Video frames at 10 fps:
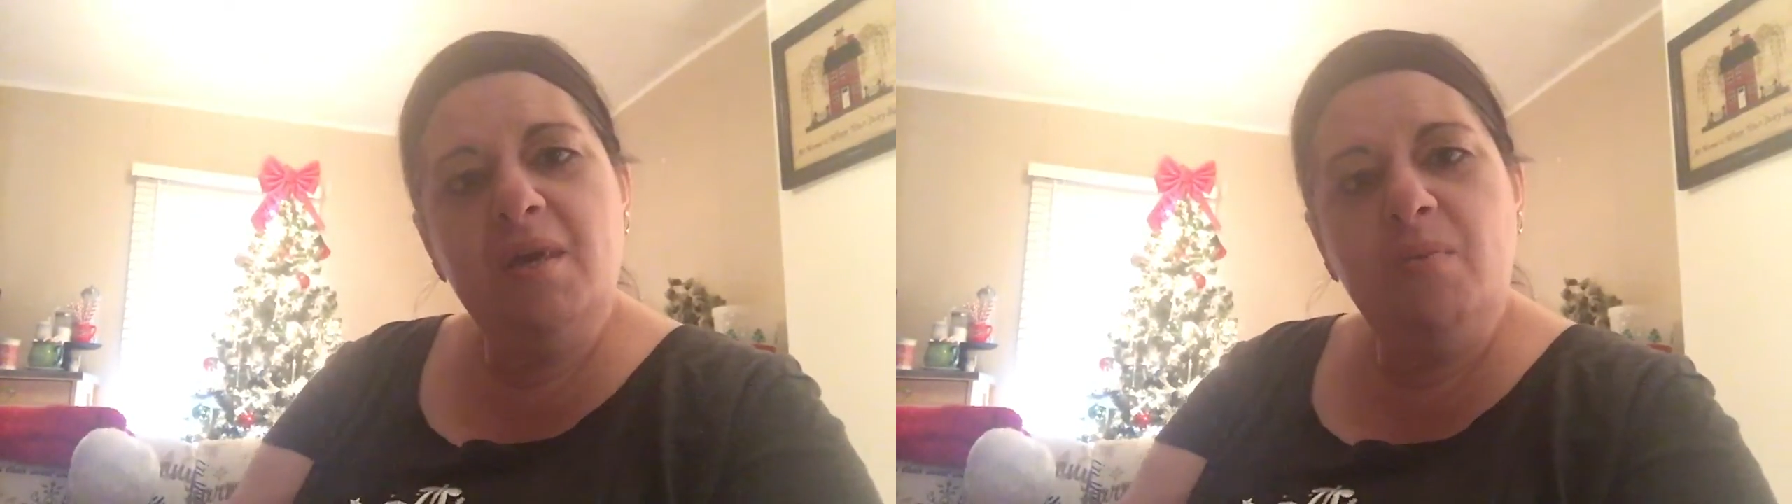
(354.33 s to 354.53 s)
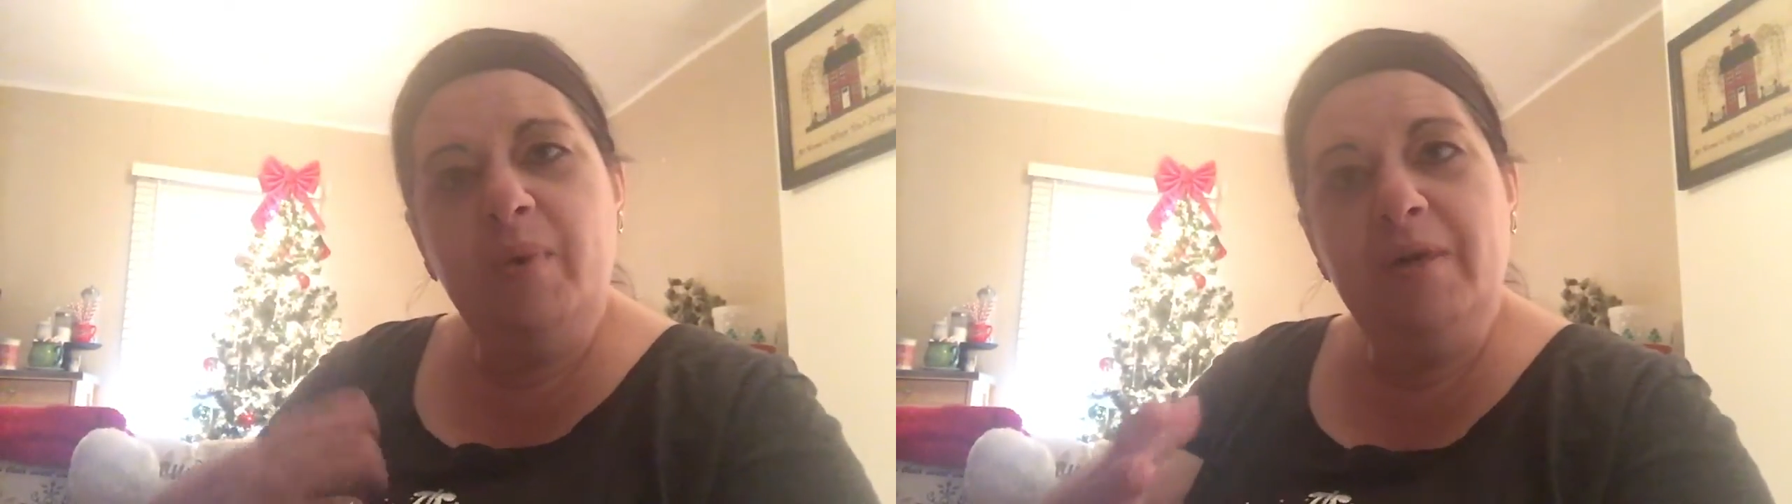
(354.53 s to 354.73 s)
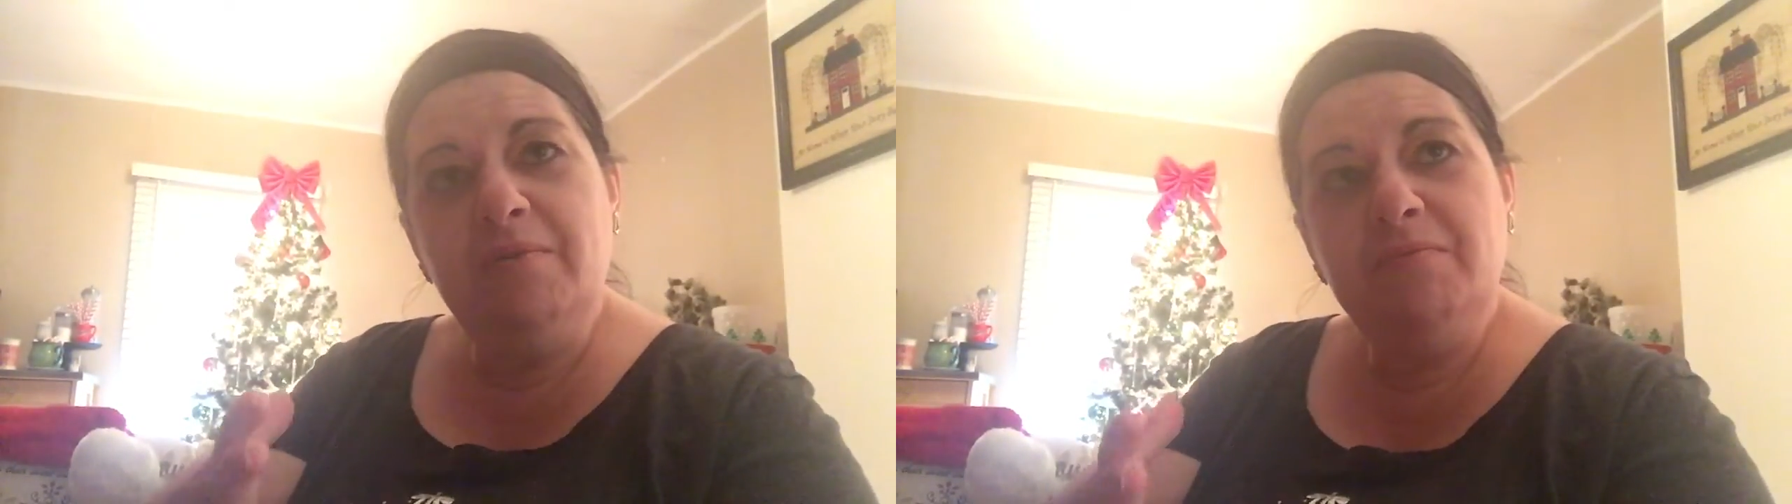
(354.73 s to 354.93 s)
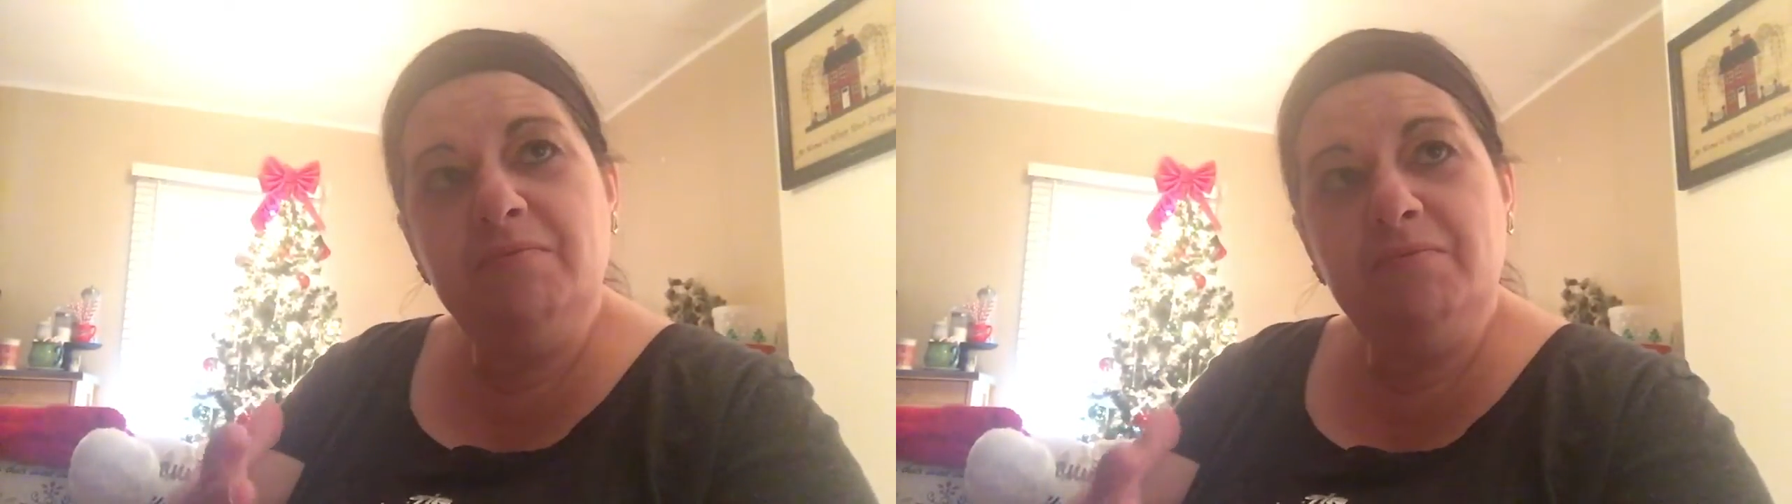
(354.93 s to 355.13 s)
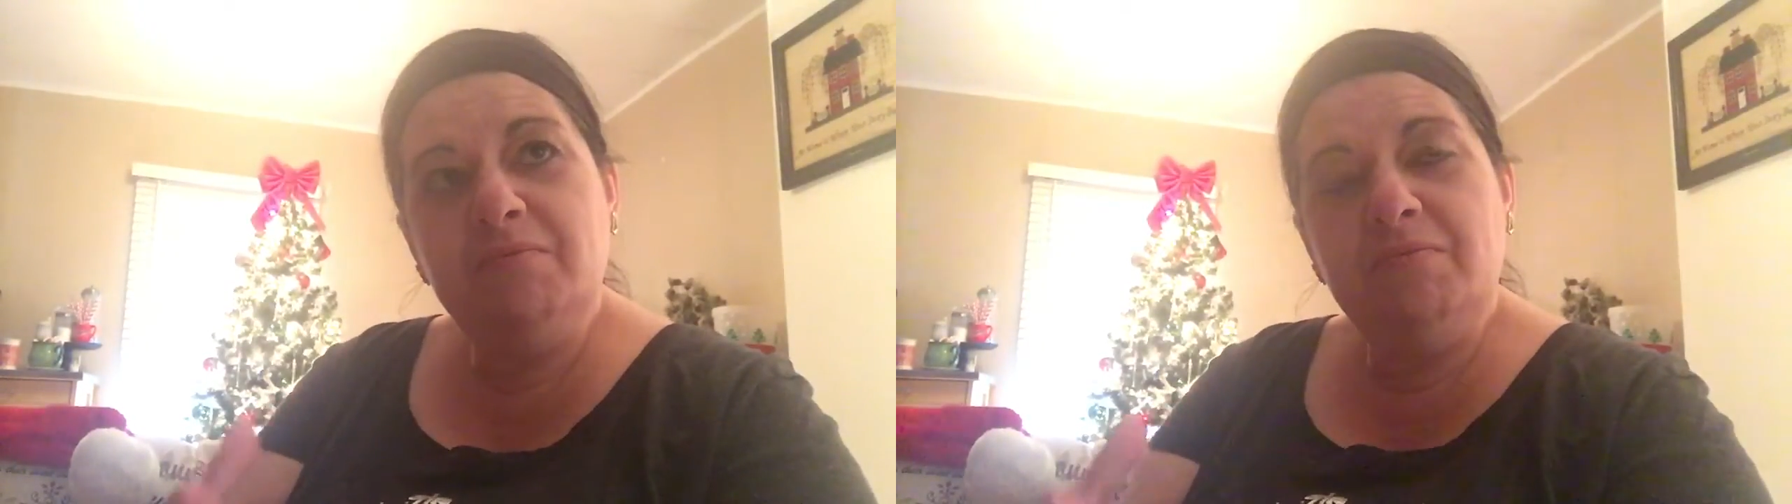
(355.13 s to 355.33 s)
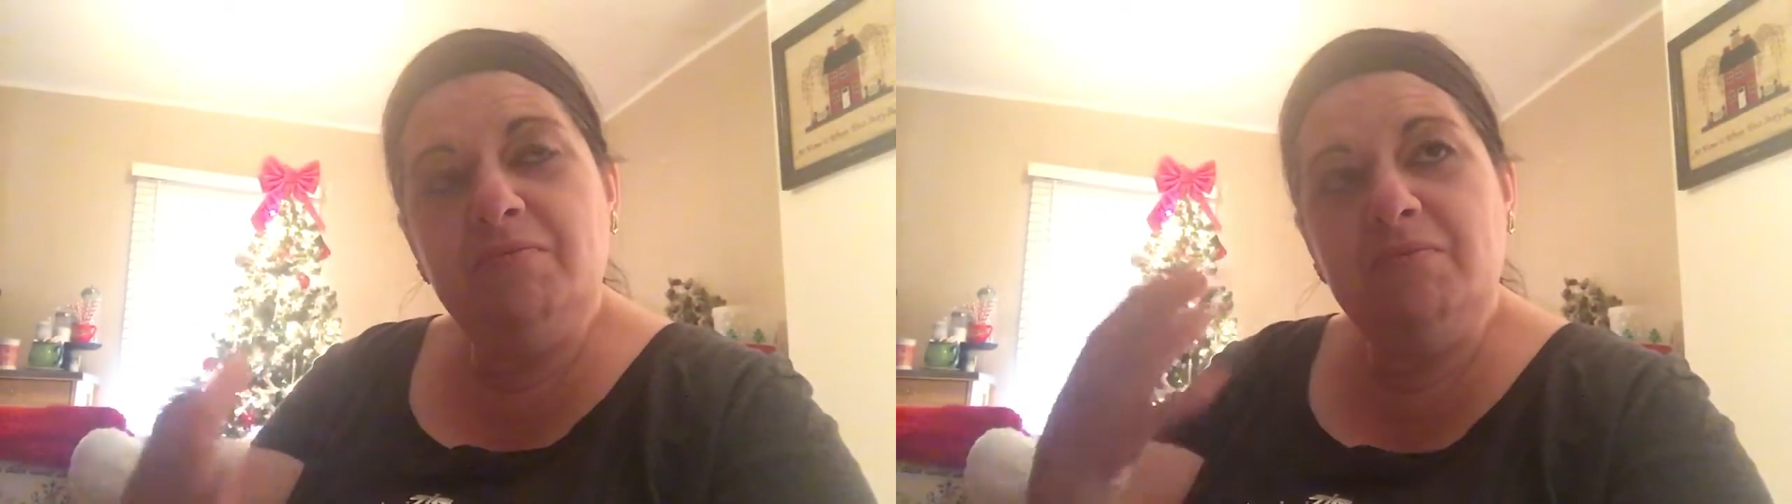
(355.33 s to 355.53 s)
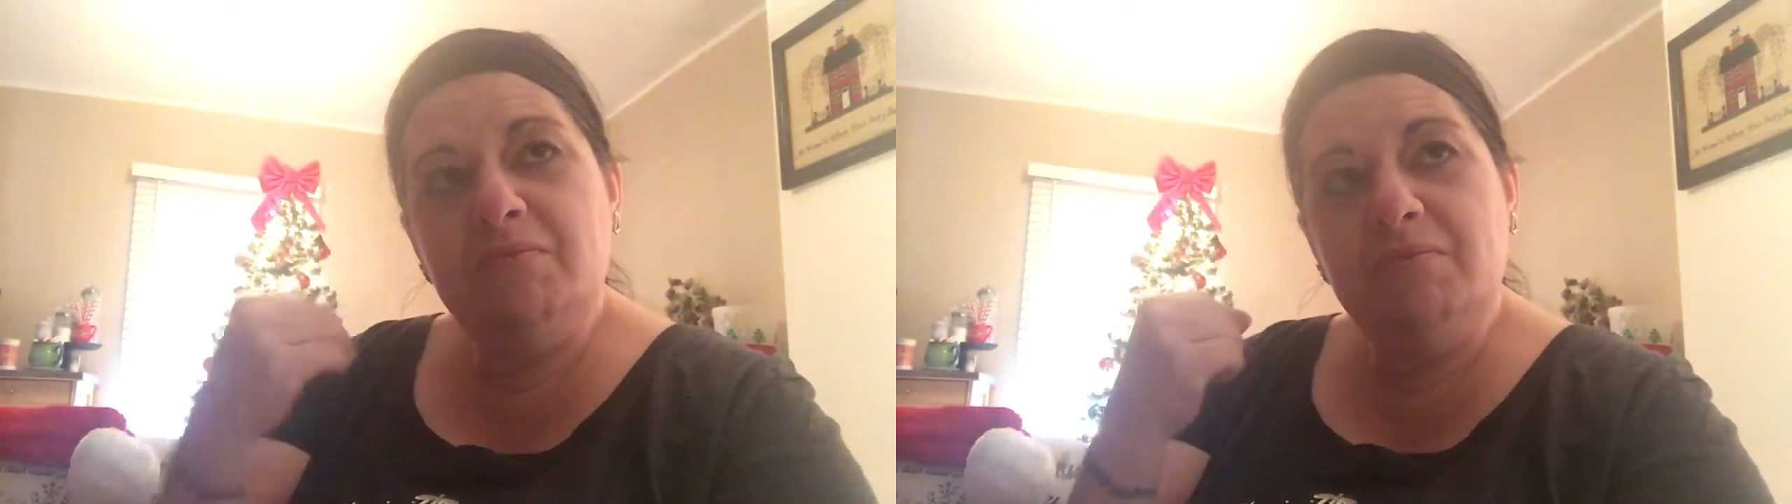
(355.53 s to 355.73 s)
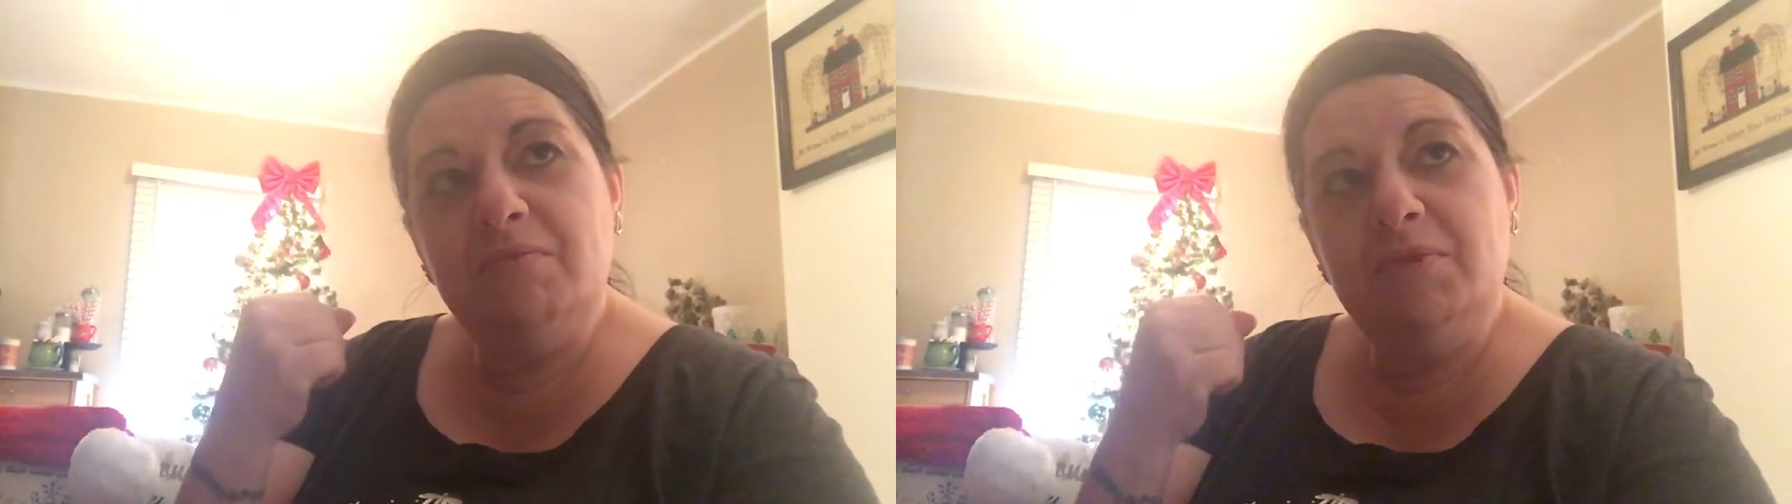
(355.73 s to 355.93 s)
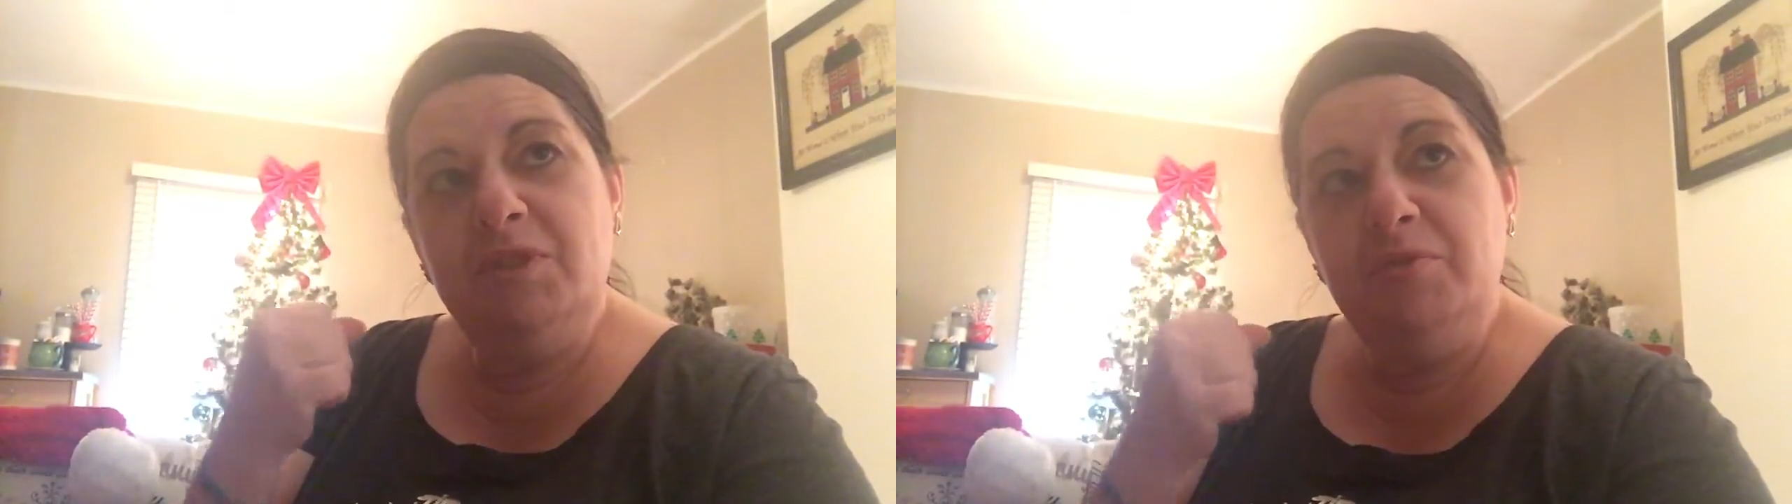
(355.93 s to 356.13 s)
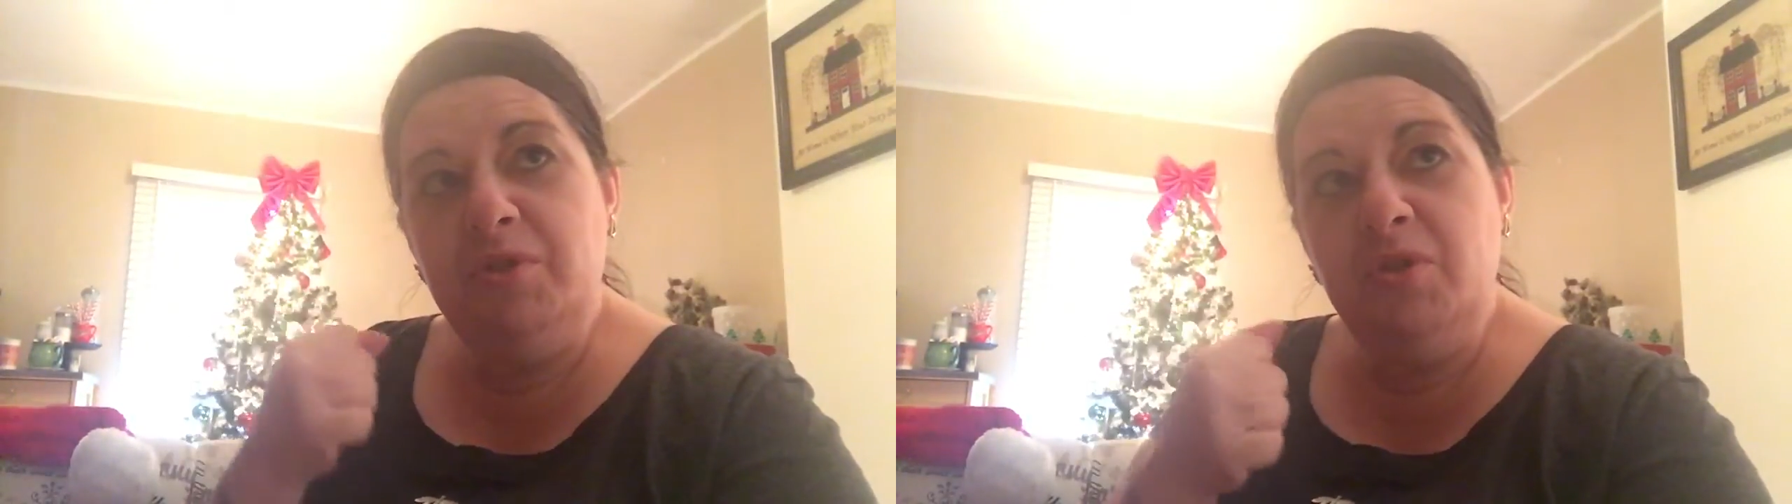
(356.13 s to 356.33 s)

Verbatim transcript: Well, you could